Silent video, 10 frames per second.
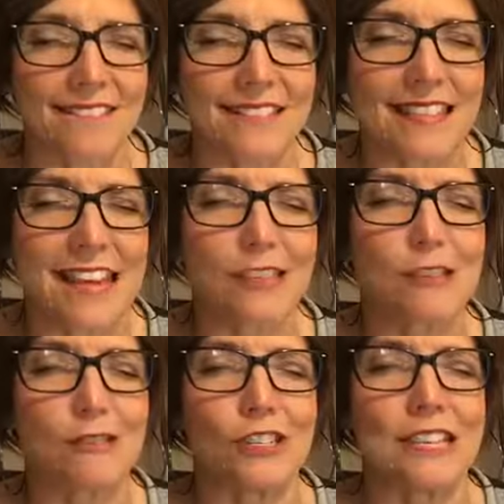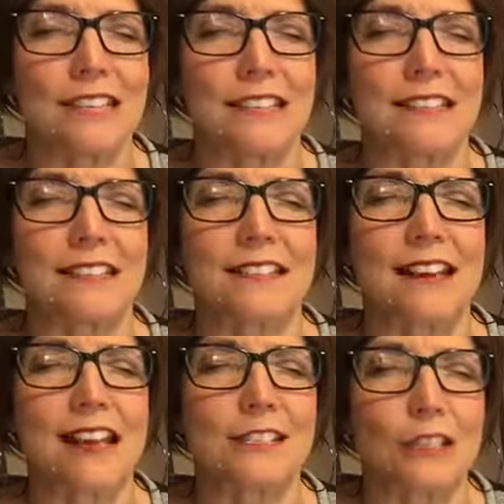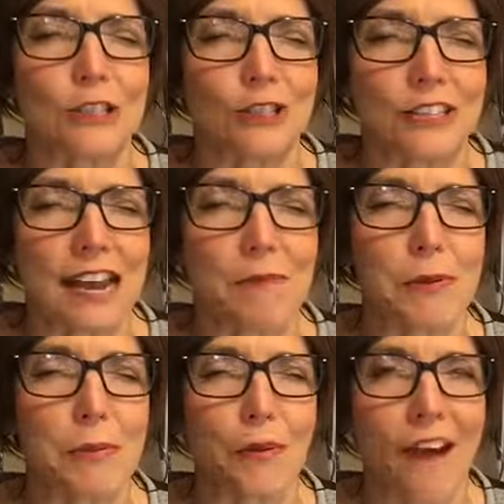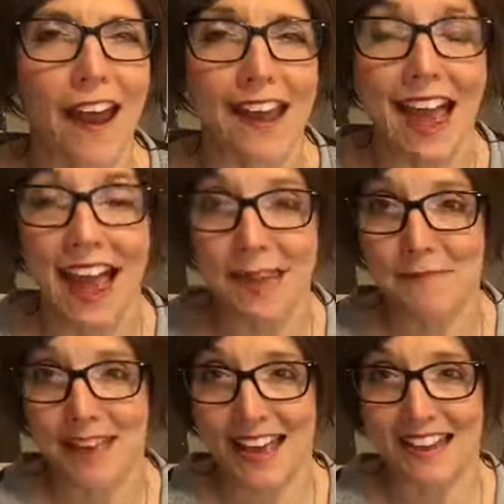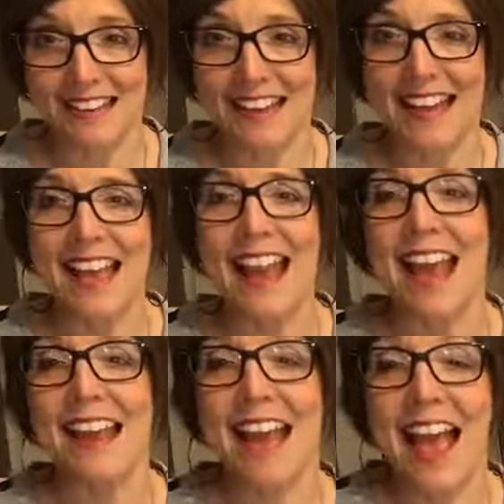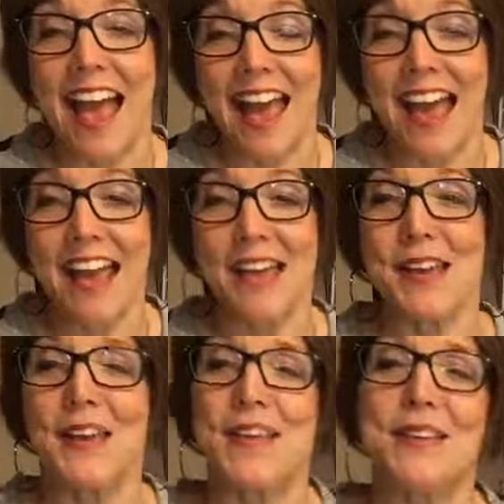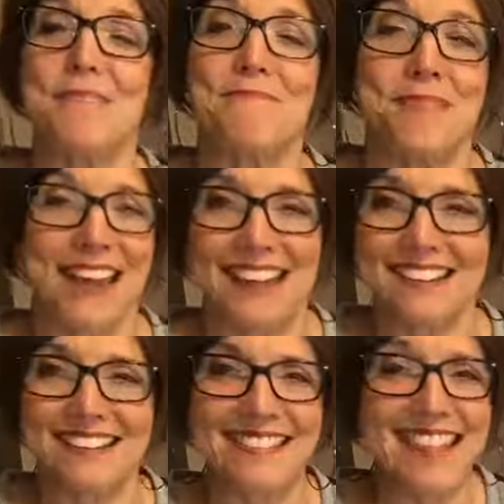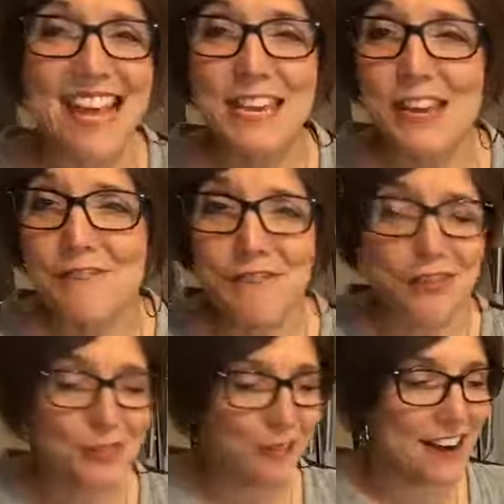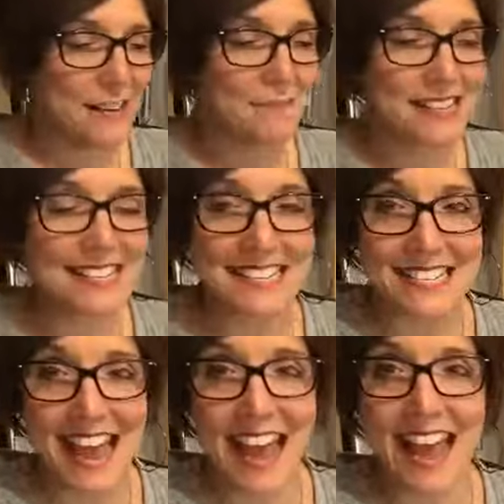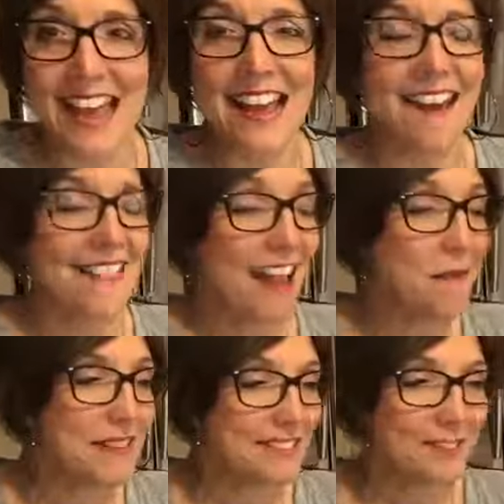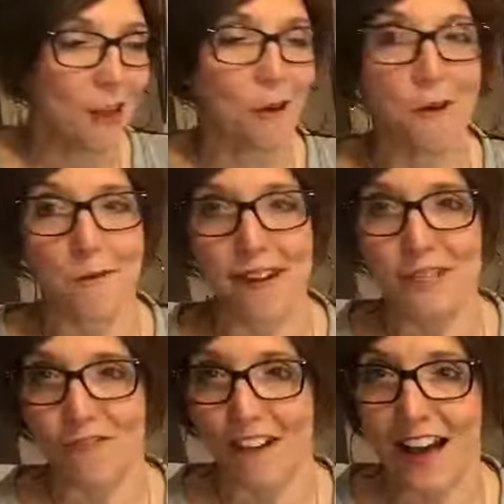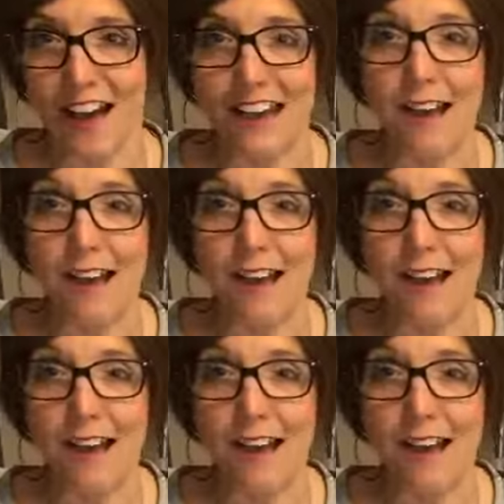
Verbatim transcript: Thank you, Jesus. It's in your name we pray. Amen and amen. Thank you for joining me today. That was so much fun.